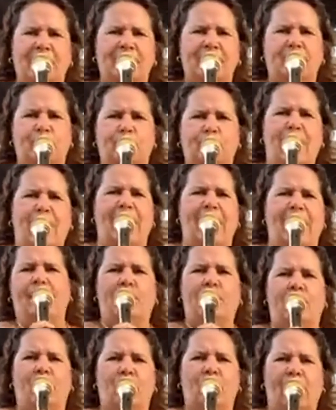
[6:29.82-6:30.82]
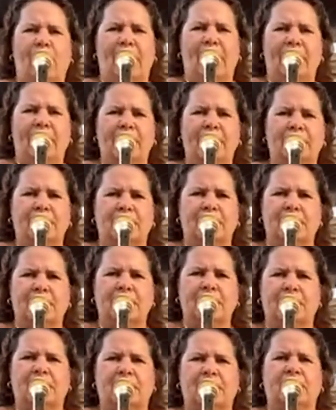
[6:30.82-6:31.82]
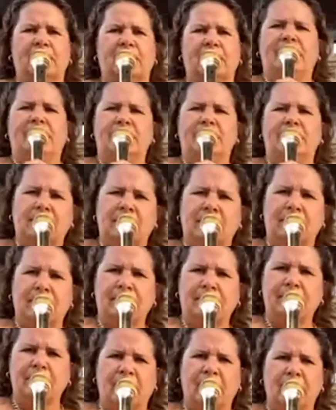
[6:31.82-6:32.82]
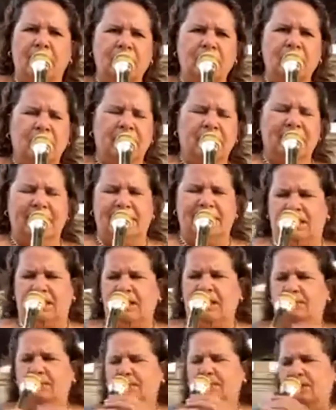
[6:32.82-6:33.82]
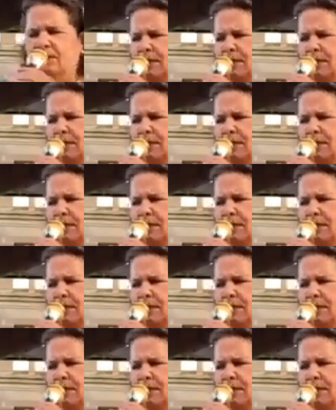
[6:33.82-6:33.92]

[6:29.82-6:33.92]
with like the racquetball rackets and the cleats in them, you know. Takes a couple